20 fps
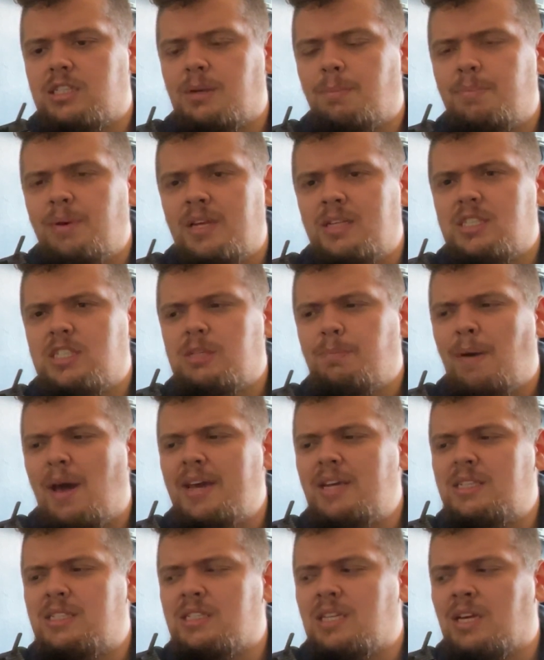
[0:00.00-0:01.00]
a bit
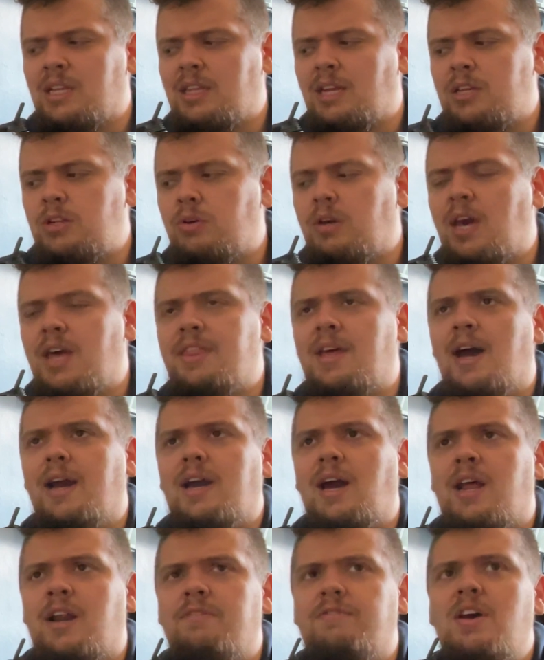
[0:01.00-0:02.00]
spicy, and then you get that
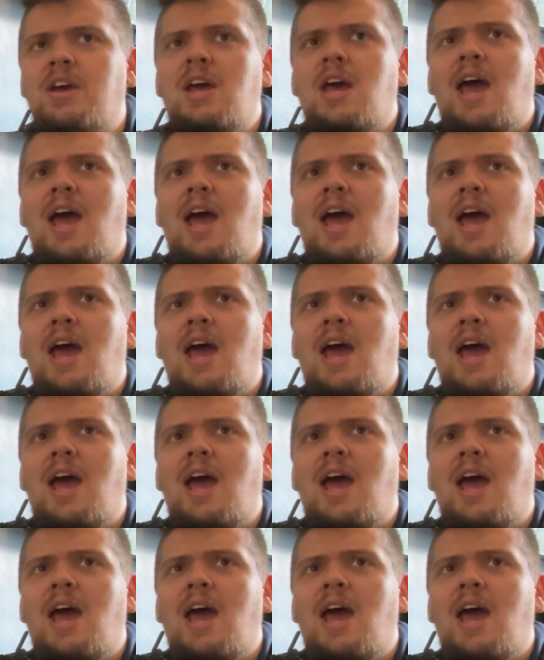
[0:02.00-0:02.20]
kind of